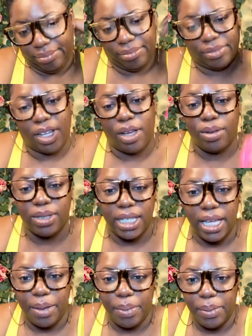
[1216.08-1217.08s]
I don't
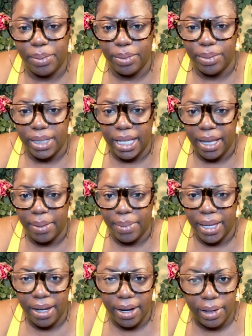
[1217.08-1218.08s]
see how people who stay in
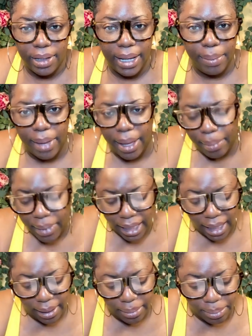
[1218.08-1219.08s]
bed all day make
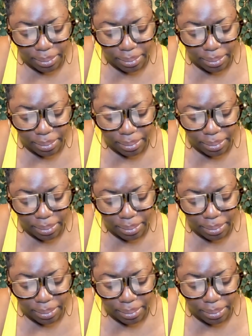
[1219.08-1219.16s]
money.